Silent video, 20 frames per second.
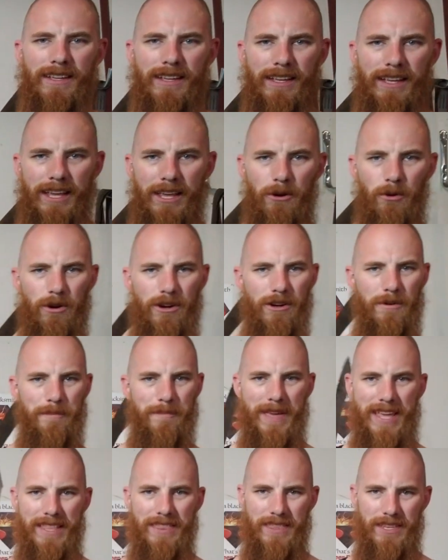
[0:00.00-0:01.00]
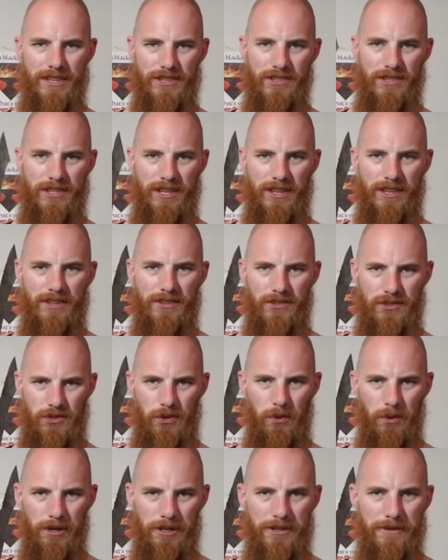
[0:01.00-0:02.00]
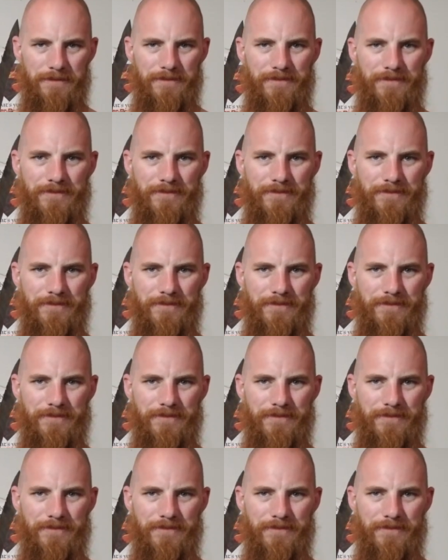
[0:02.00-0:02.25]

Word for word: In order to make this sword,